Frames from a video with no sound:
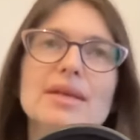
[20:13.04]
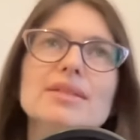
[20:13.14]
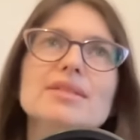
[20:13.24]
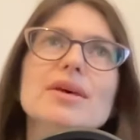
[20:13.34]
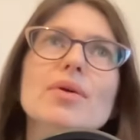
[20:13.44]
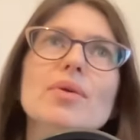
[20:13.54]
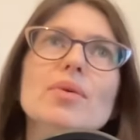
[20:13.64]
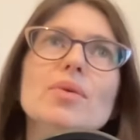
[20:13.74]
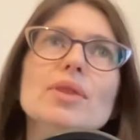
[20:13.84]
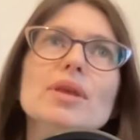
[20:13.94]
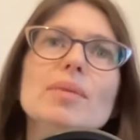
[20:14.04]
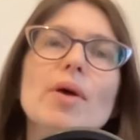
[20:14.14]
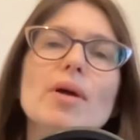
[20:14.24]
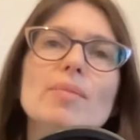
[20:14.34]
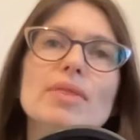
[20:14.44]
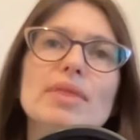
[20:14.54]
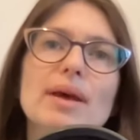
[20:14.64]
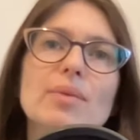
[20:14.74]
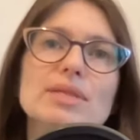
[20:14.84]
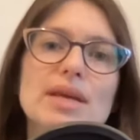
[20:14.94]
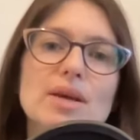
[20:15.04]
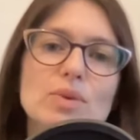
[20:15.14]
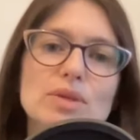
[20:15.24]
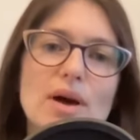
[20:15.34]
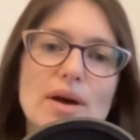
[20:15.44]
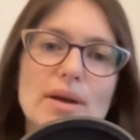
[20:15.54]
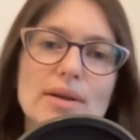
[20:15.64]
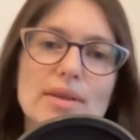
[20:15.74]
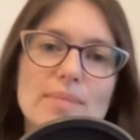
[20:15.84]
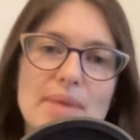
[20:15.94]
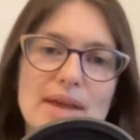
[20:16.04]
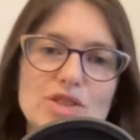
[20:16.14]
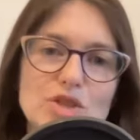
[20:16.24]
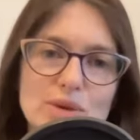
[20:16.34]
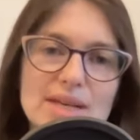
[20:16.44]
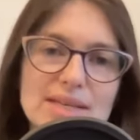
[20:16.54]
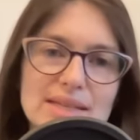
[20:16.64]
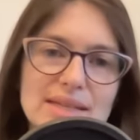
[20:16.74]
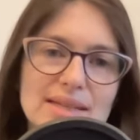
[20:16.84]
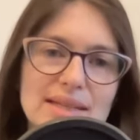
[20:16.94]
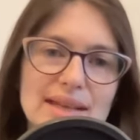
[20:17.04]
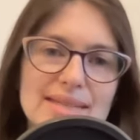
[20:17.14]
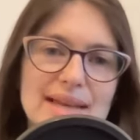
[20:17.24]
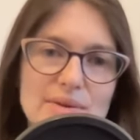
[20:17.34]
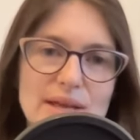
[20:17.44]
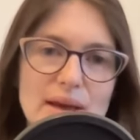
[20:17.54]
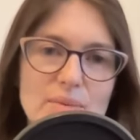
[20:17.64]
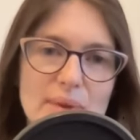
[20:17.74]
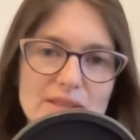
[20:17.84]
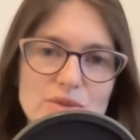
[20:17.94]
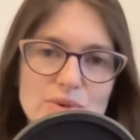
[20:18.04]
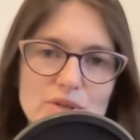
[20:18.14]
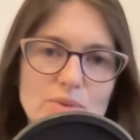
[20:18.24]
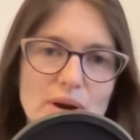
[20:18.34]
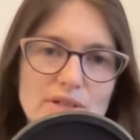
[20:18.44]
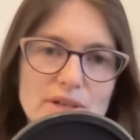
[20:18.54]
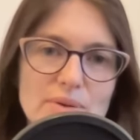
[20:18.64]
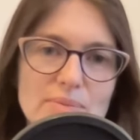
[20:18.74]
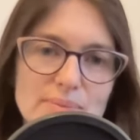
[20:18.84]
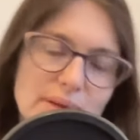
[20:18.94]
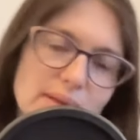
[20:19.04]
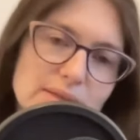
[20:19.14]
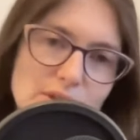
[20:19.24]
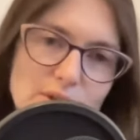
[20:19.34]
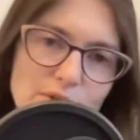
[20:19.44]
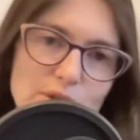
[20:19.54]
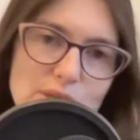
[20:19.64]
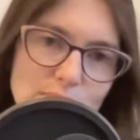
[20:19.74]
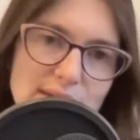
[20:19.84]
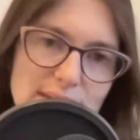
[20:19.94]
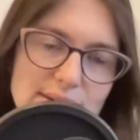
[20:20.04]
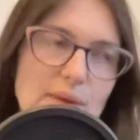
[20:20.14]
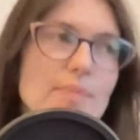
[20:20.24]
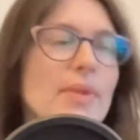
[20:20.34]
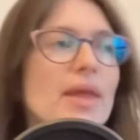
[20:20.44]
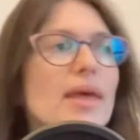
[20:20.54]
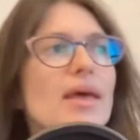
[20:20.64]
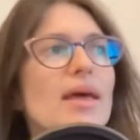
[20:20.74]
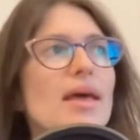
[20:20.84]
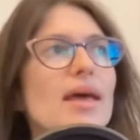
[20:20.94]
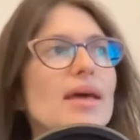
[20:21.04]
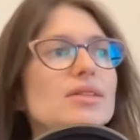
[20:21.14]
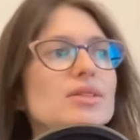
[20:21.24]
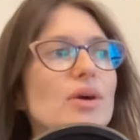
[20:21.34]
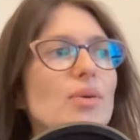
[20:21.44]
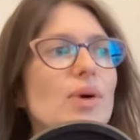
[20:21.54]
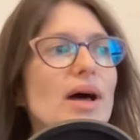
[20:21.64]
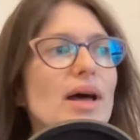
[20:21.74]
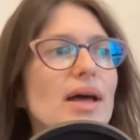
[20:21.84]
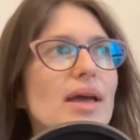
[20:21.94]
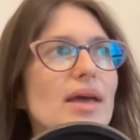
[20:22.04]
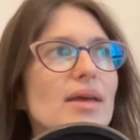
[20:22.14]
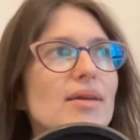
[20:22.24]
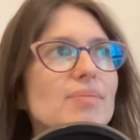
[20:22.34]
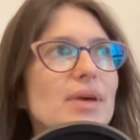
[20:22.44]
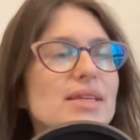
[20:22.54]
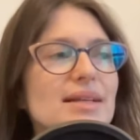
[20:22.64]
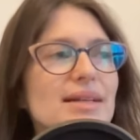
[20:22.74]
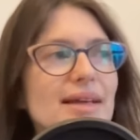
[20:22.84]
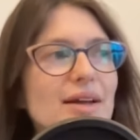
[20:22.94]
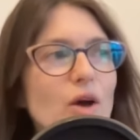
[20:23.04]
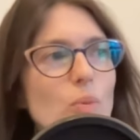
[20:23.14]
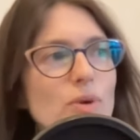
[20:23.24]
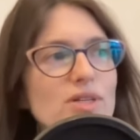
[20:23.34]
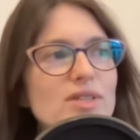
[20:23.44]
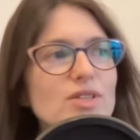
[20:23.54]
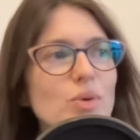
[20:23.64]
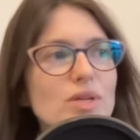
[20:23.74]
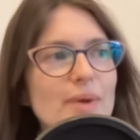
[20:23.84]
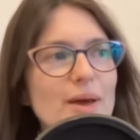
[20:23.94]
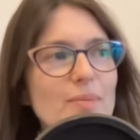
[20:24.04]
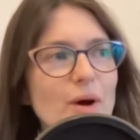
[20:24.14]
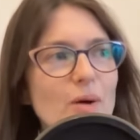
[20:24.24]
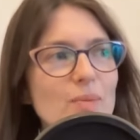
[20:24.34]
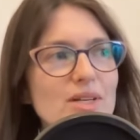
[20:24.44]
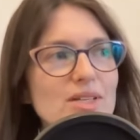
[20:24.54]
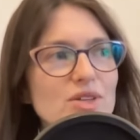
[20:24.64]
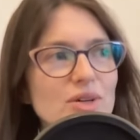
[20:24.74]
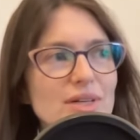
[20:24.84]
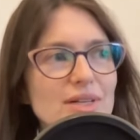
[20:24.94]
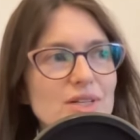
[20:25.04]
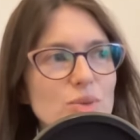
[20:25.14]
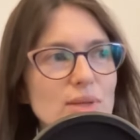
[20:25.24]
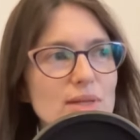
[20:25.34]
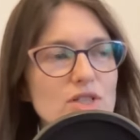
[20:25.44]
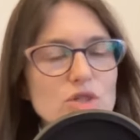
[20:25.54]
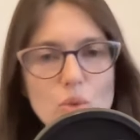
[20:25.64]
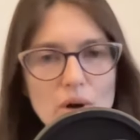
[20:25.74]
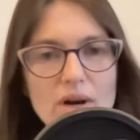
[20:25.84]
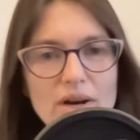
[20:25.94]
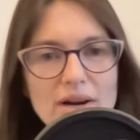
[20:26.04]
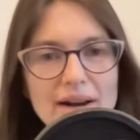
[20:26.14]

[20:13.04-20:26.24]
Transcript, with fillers: So the apartment that I was in was on the main street, like downtown Main Street, Toronto, because the university is right downtown. And so I basically like opened the door to my apartment, turned it into a little store.